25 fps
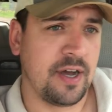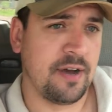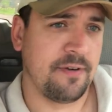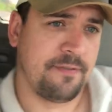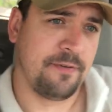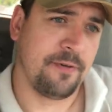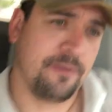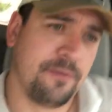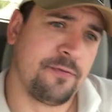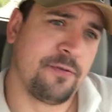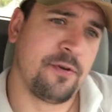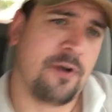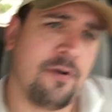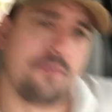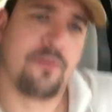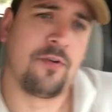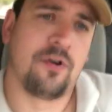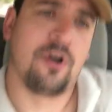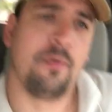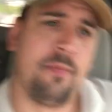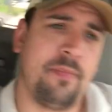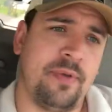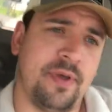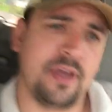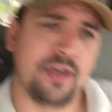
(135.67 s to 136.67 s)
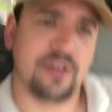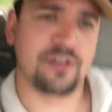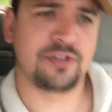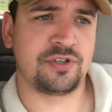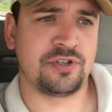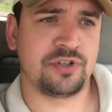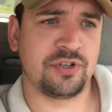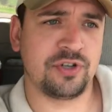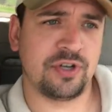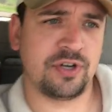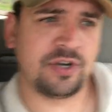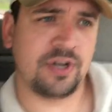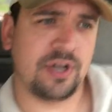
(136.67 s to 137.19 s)
First overall pick
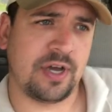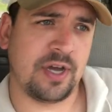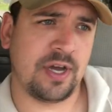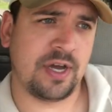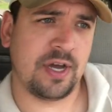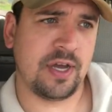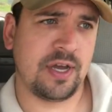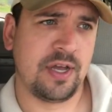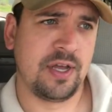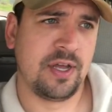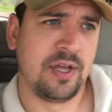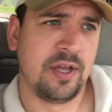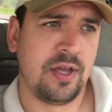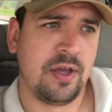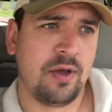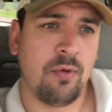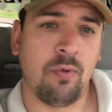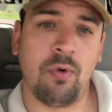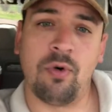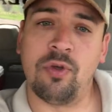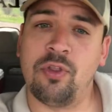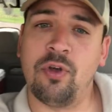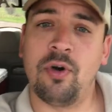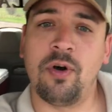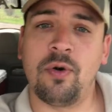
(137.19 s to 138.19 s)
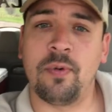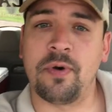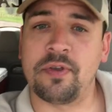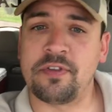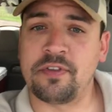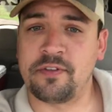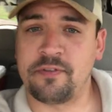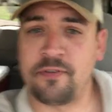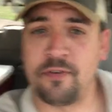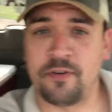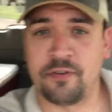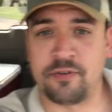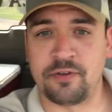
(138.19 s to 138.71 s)
should... well, no, it
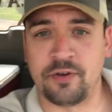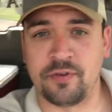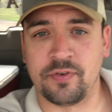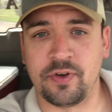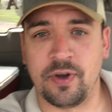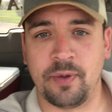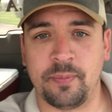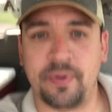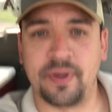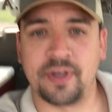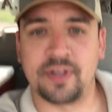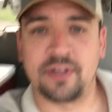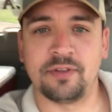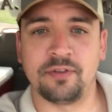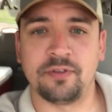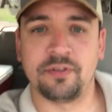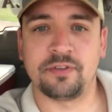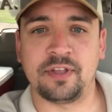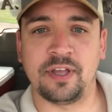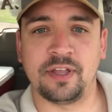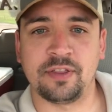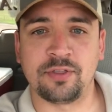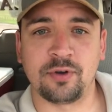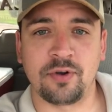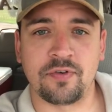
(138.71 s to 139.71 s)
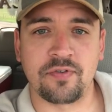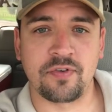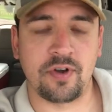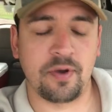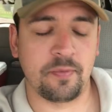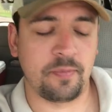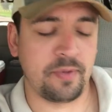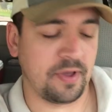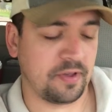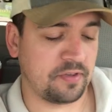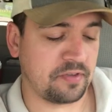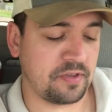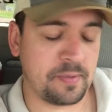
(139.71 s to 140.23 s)
wasn't the first overall pick. It was the 10th overall
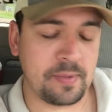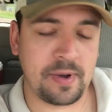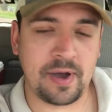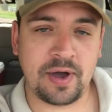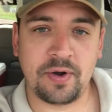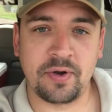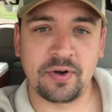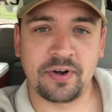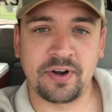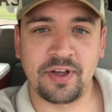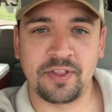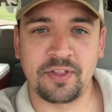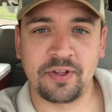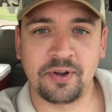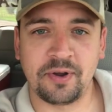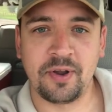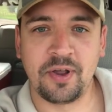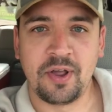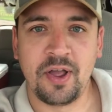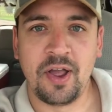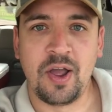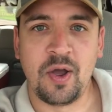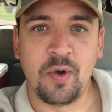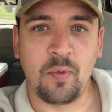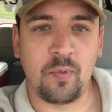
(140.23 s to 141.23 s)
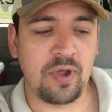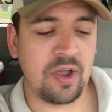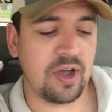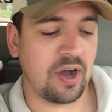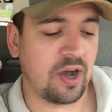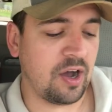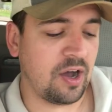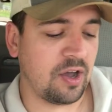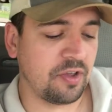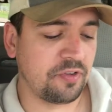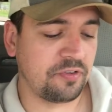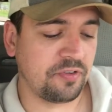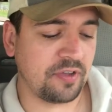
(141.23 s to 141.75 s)
pick. Somehow or another, we
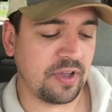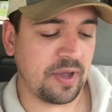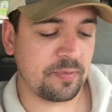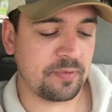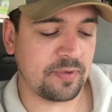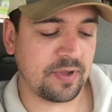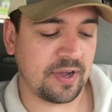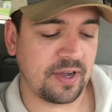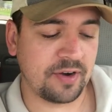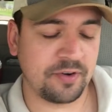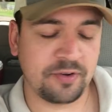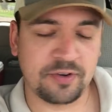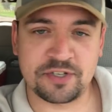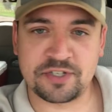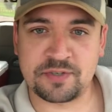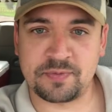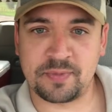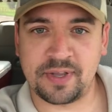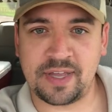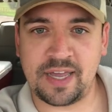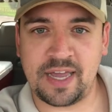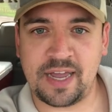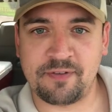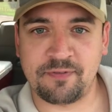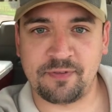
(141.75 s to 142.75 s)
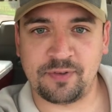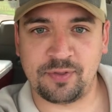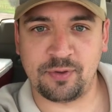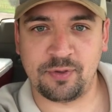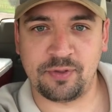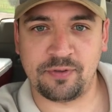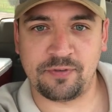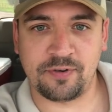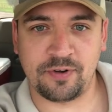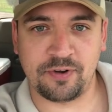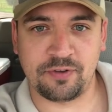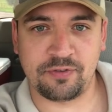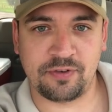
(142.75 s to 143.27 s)
all slept on Christian McCaffrey through
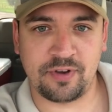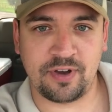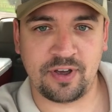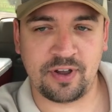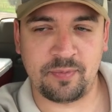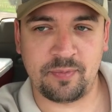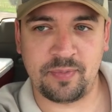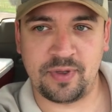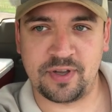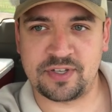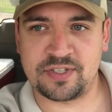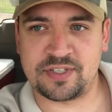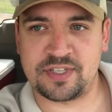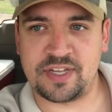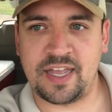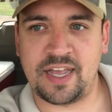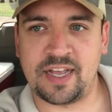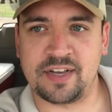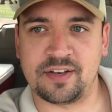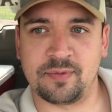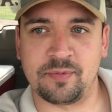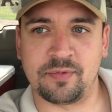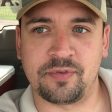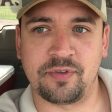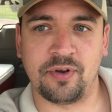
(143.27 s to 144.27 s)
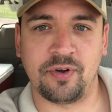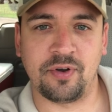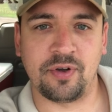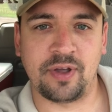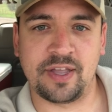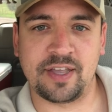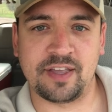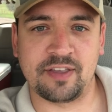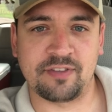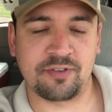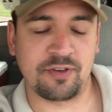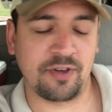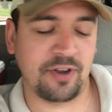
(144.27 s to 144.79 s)
the first round, and Mitch snagged him. So I
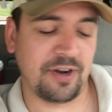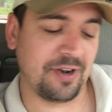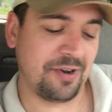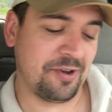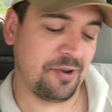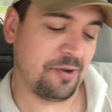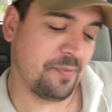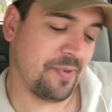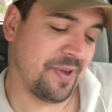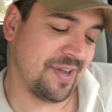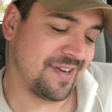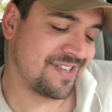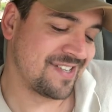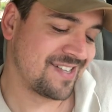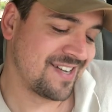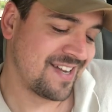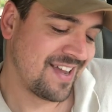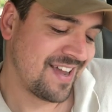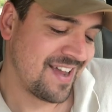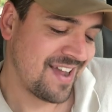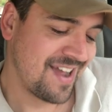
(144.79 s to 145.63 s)
guess good on you, Mitch.